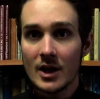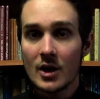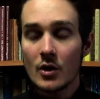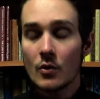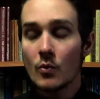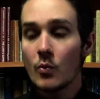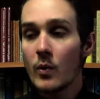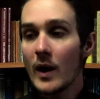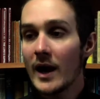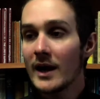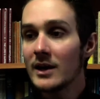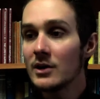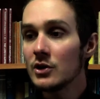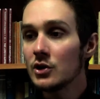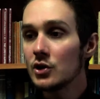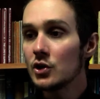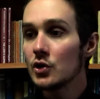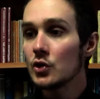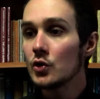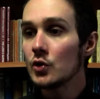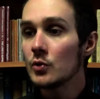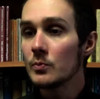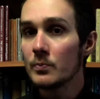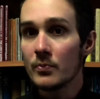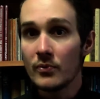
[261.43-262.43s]
When
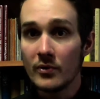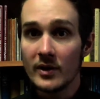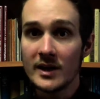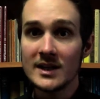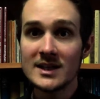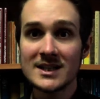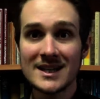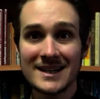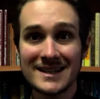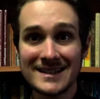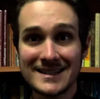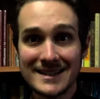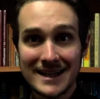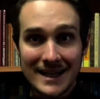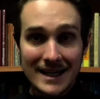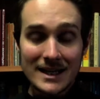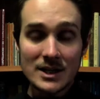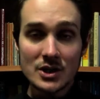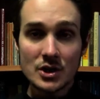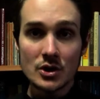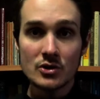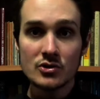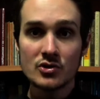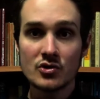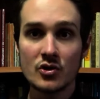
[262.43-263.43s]
you preach and
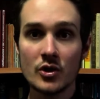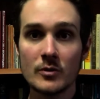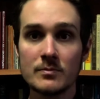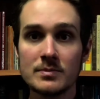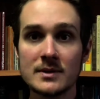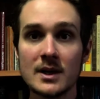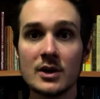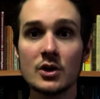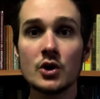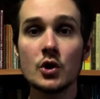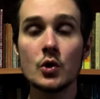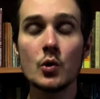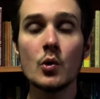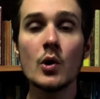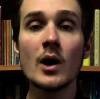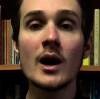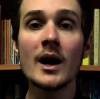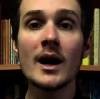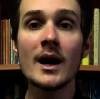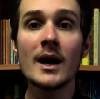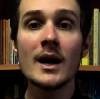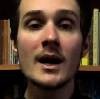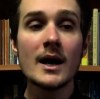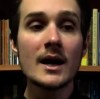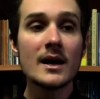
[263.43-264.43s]
teach on scripture, you
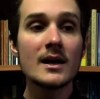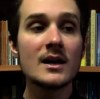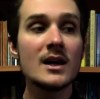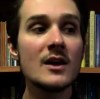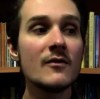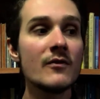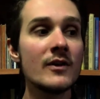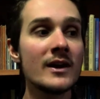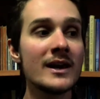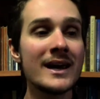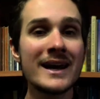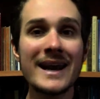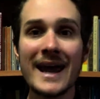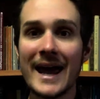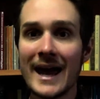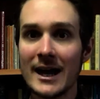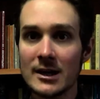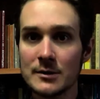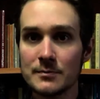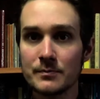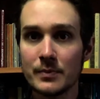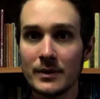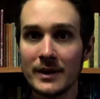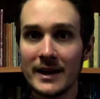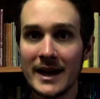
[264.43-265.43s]
are giving an
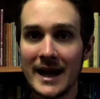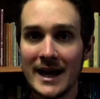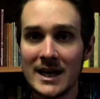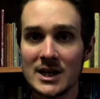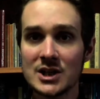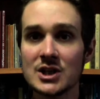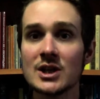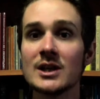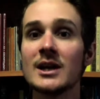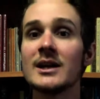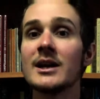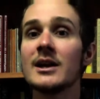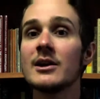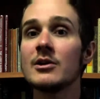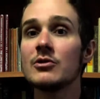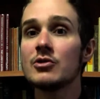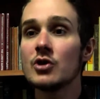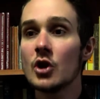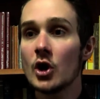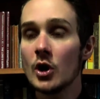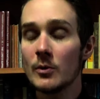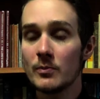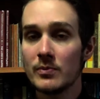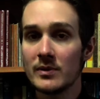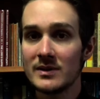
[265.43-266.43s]
explanation, an
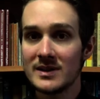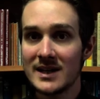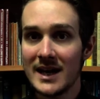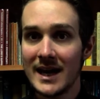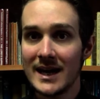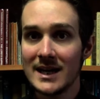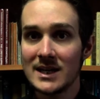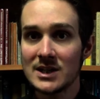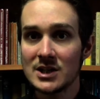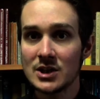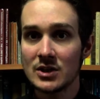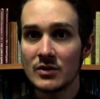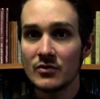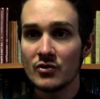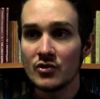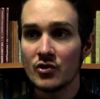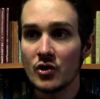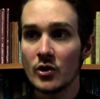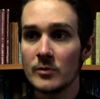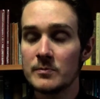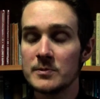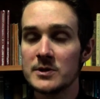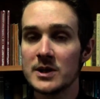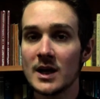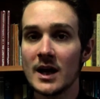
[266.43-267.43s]
interpretation of
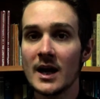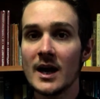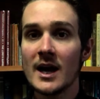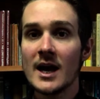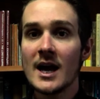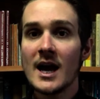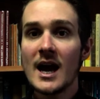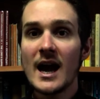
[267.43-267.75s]
scripture,